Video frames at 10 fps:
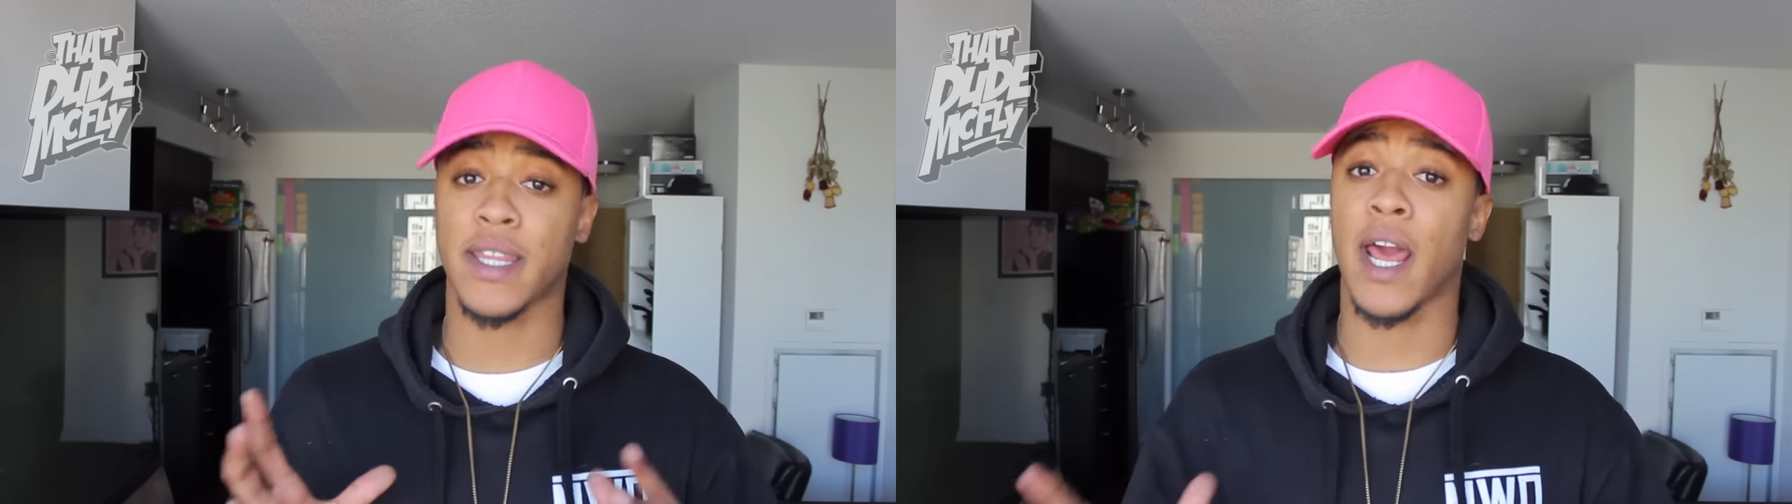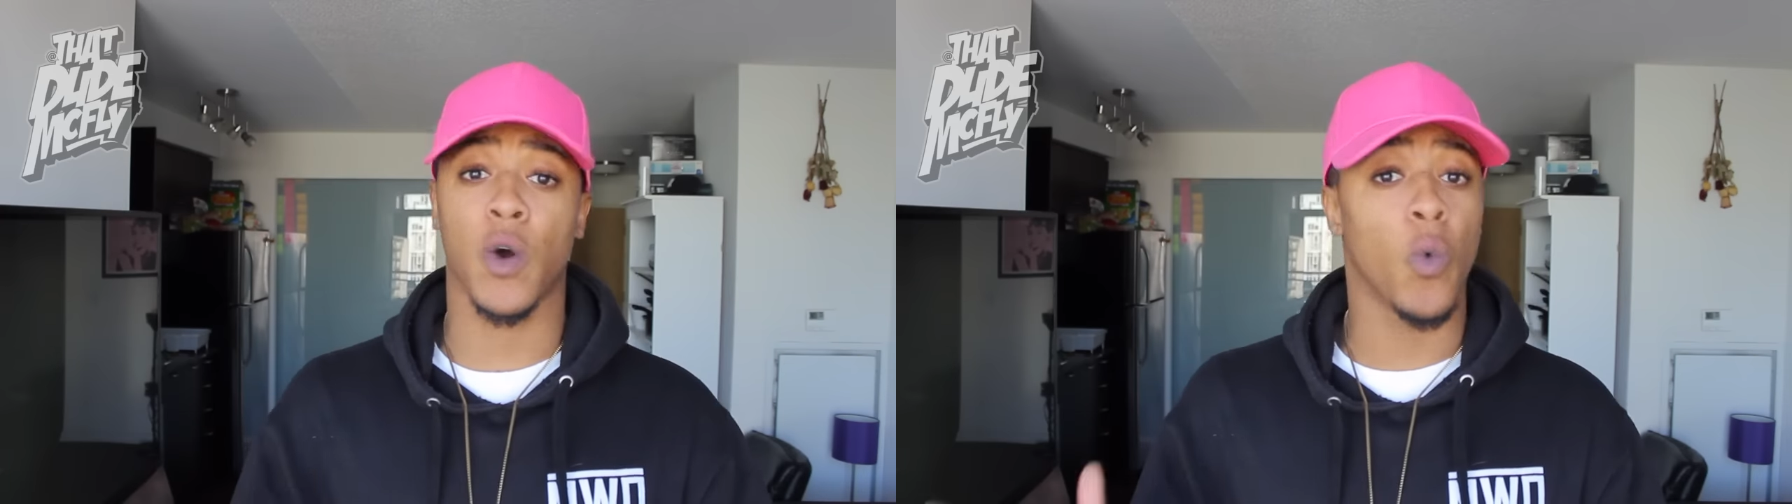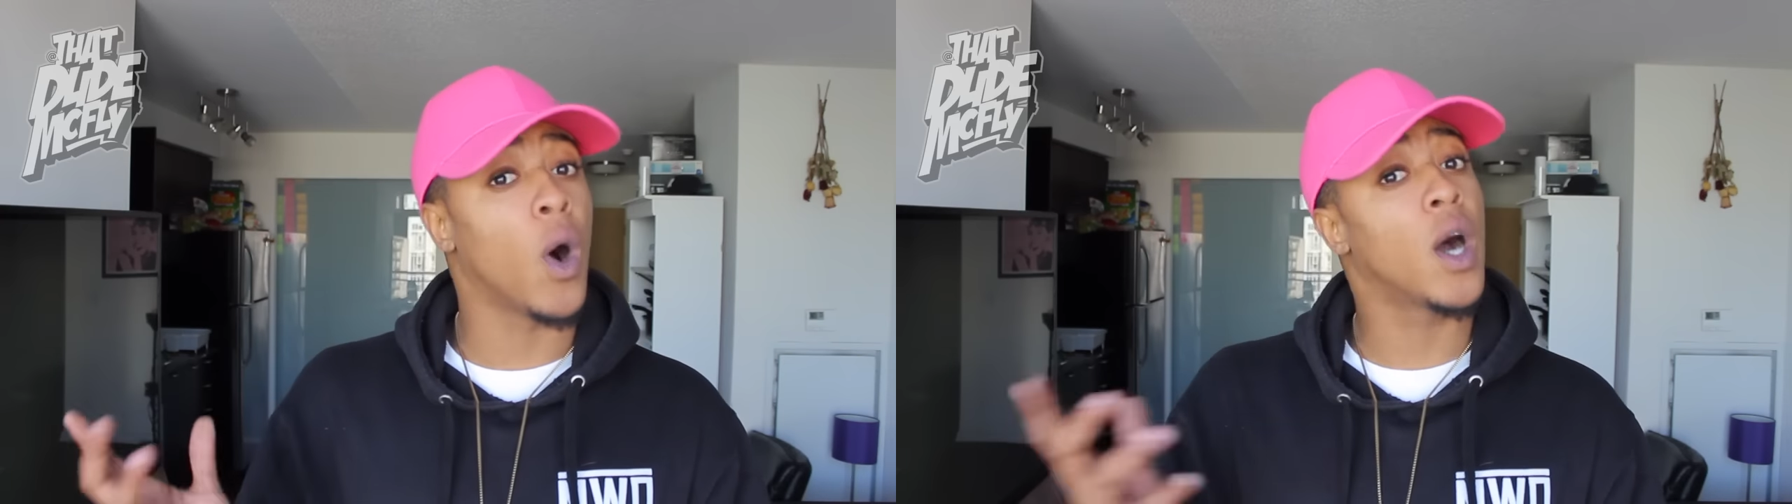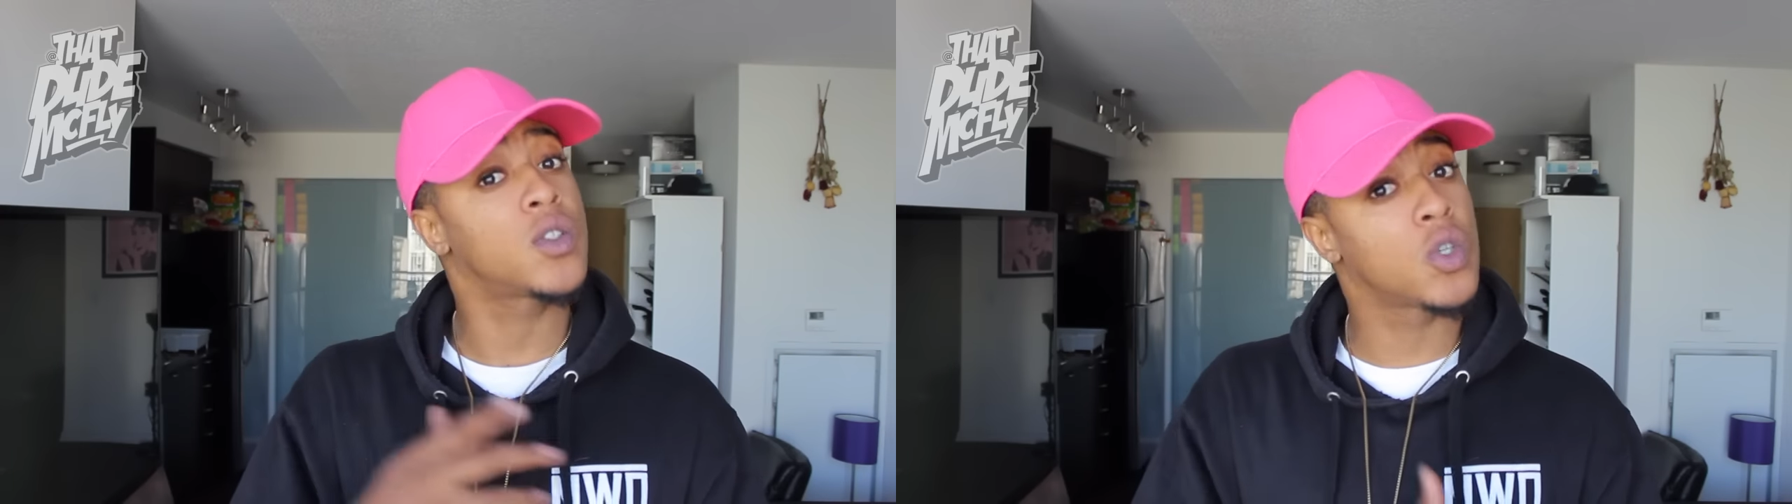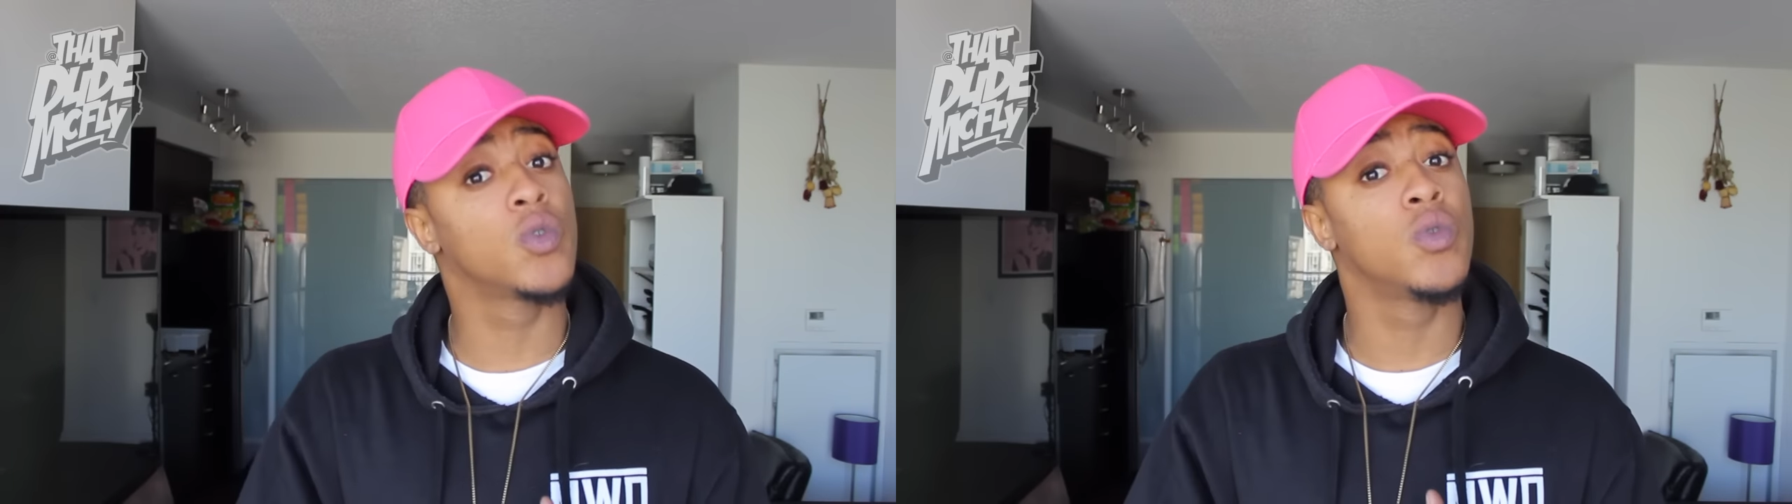that I
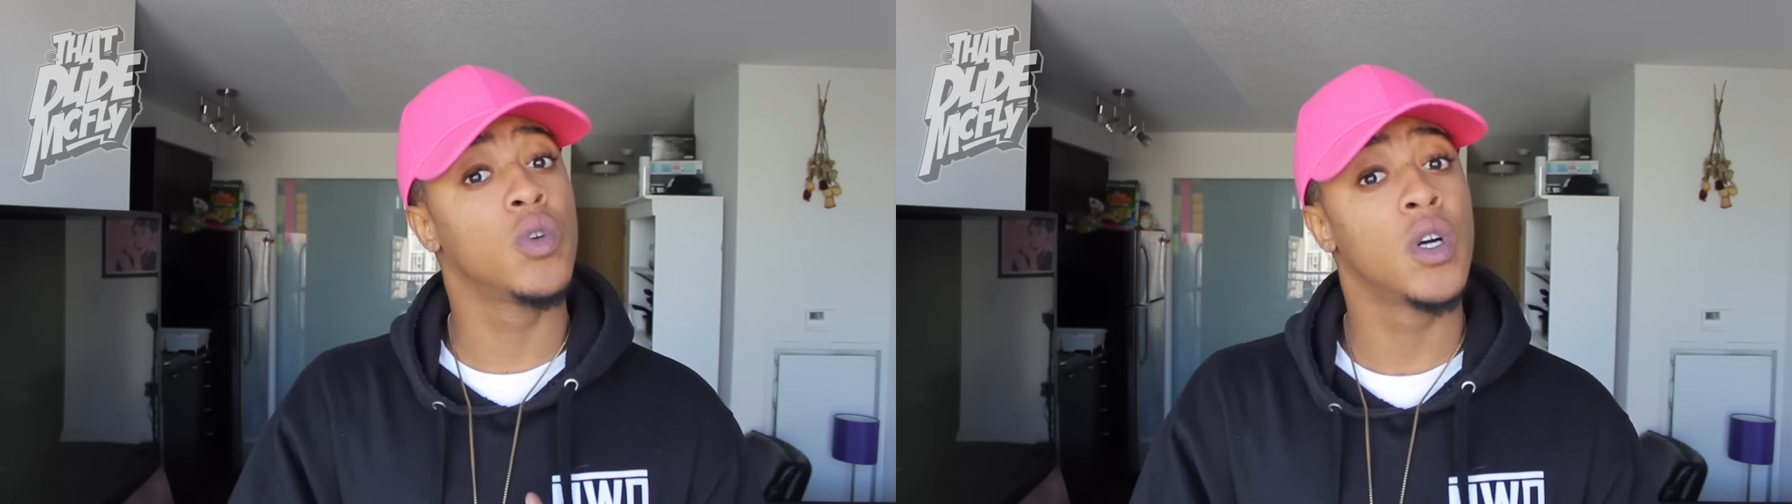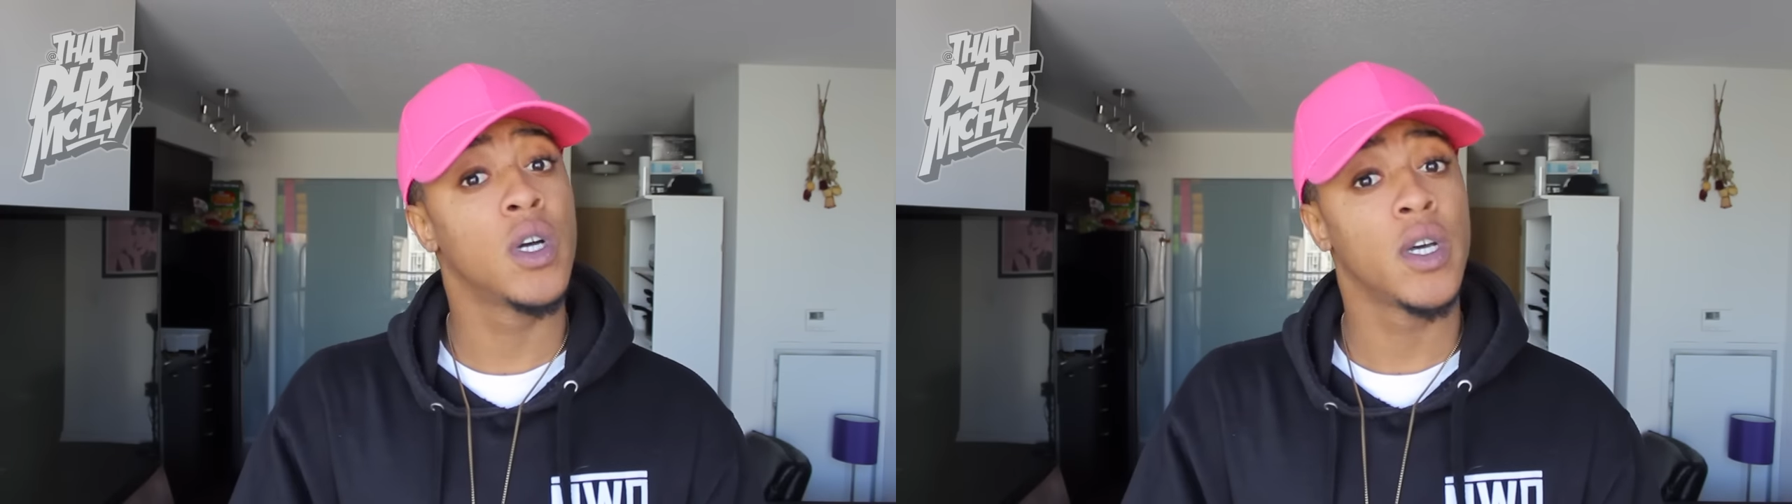want to.